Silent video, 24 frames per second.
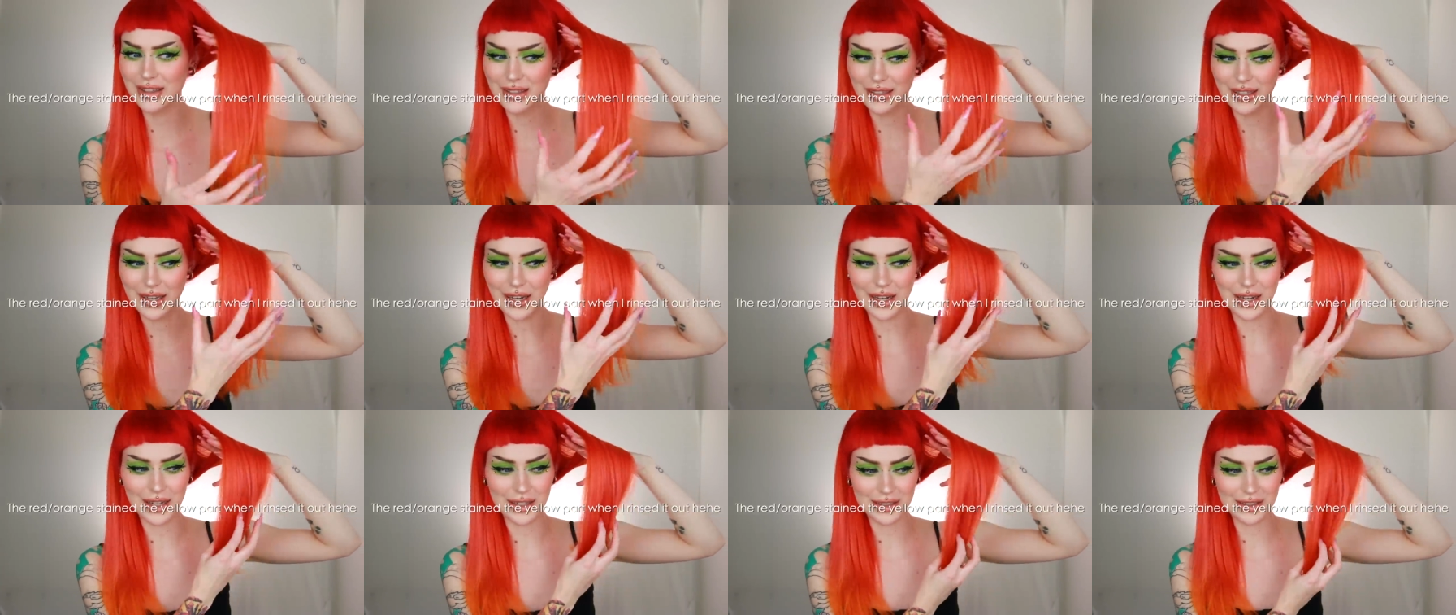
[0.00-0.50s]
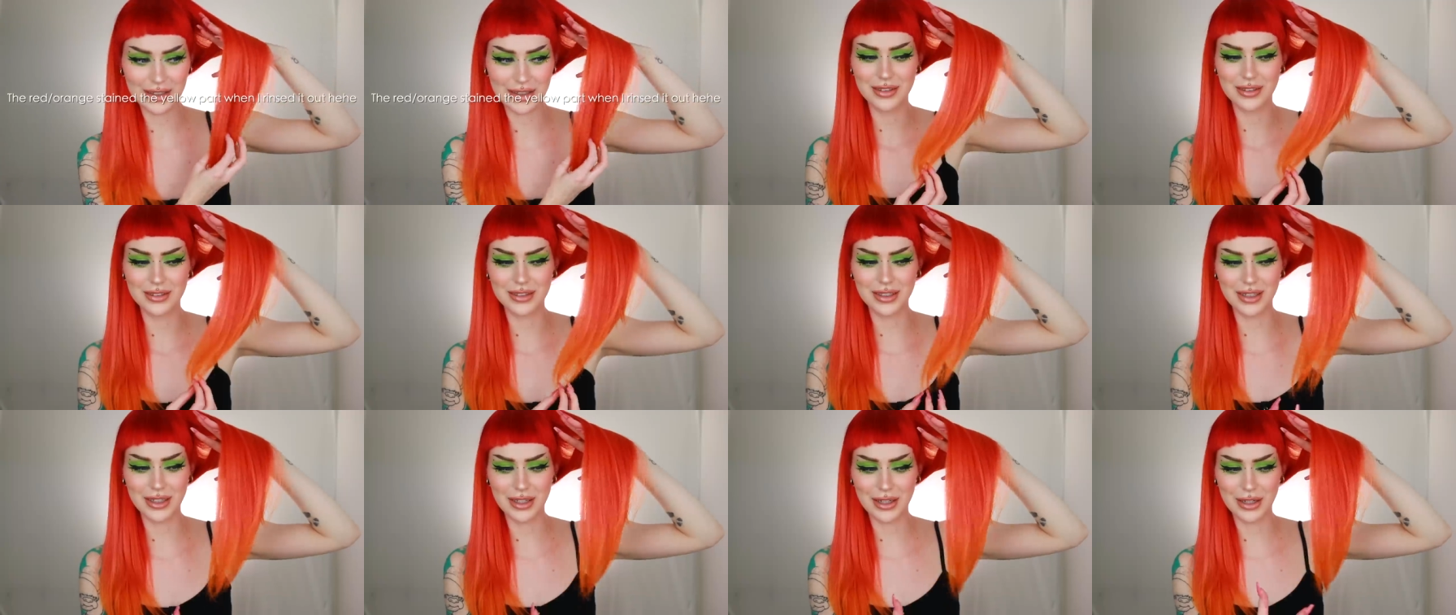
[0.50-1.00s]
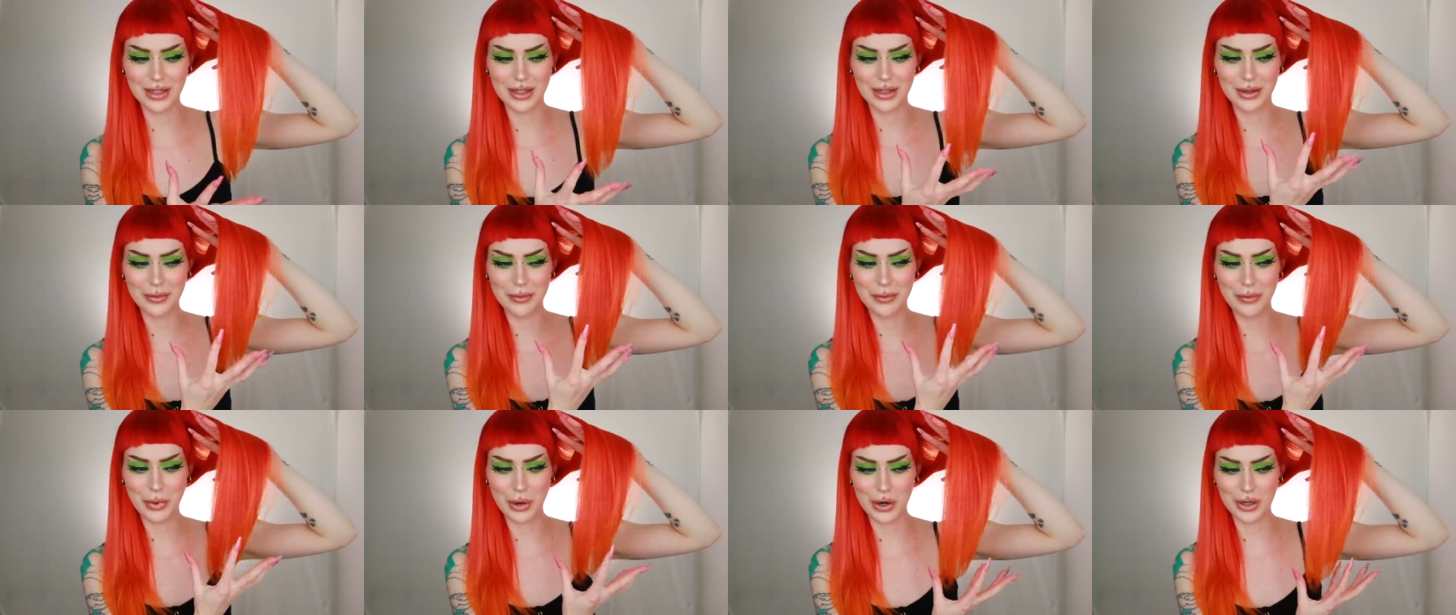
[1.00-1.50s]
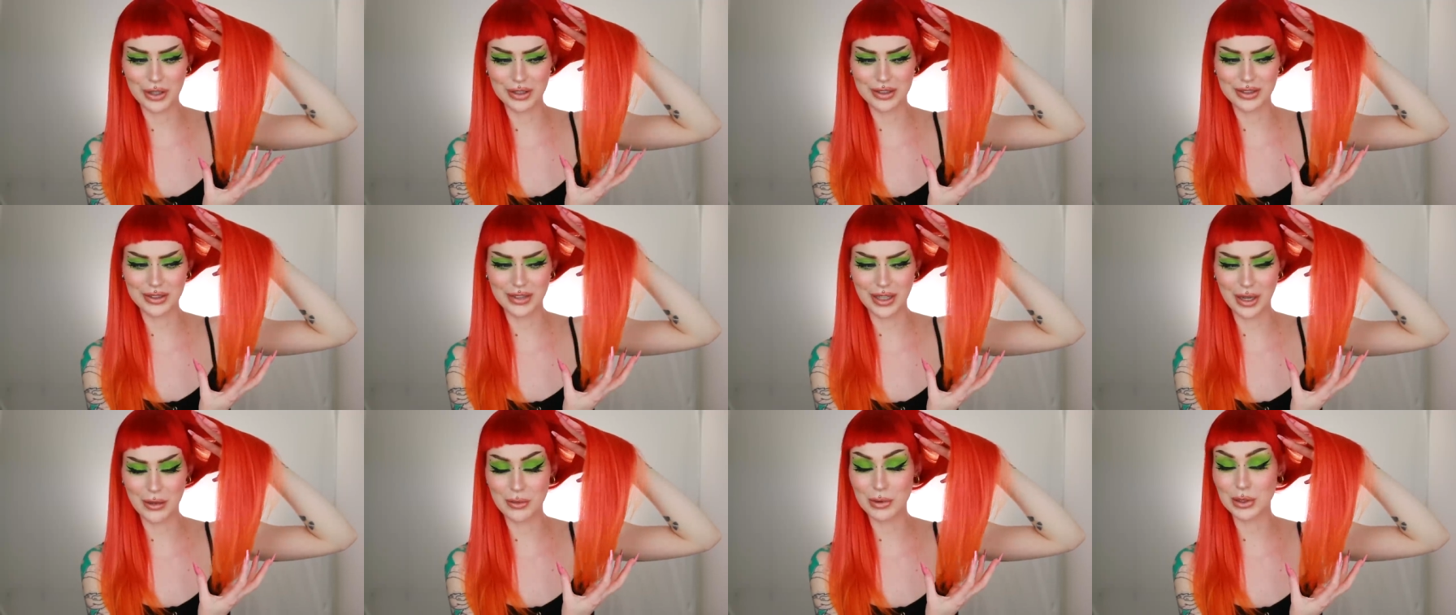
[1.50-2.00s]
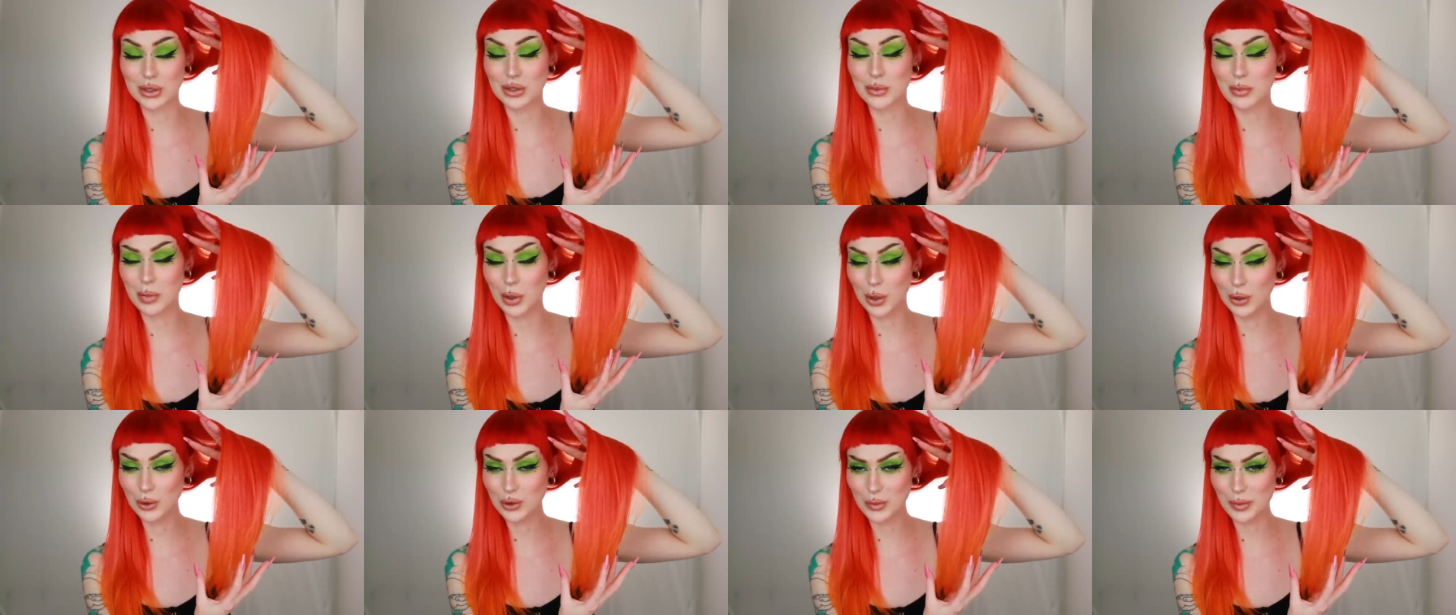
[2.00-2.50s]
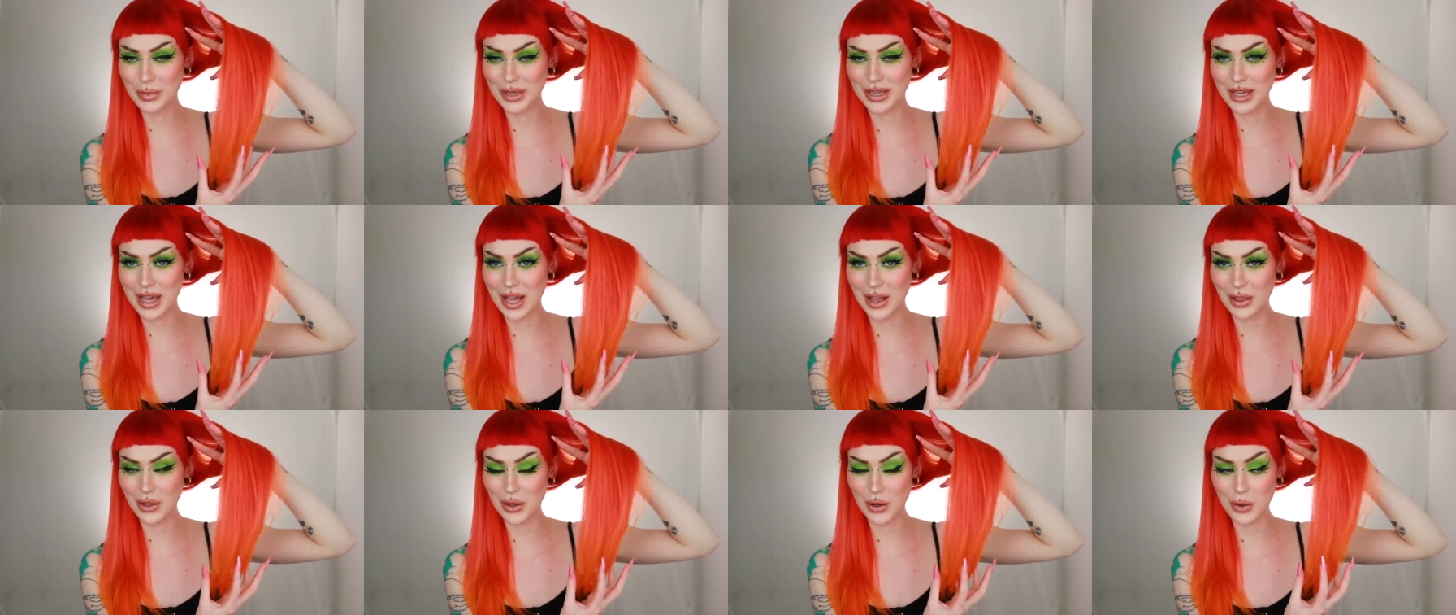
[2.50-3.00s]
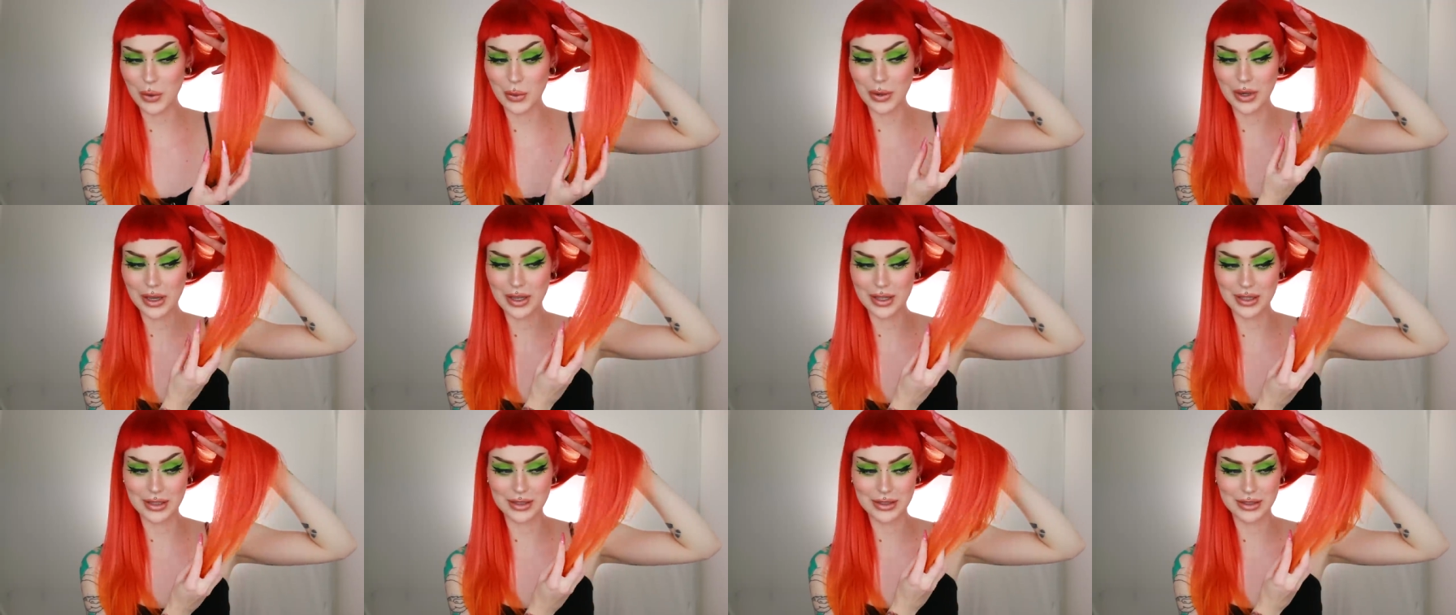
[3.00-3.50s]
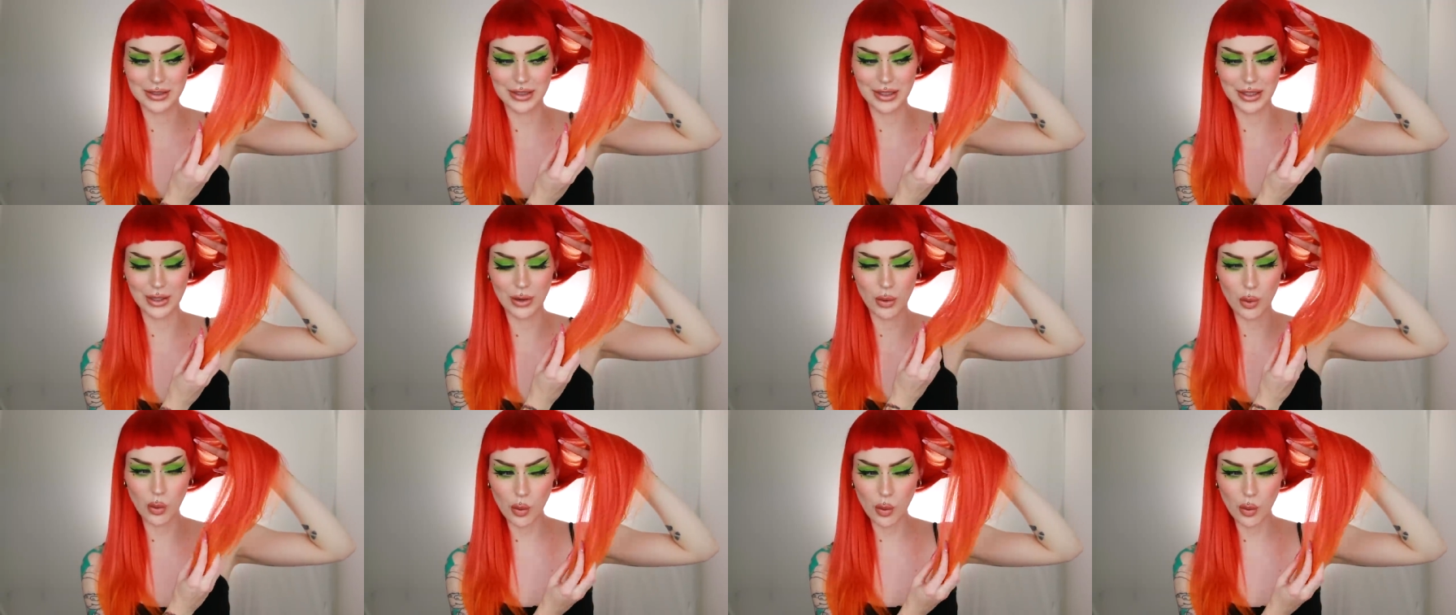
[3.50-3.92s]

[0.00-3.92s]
that the part that was supposed to be yellow is the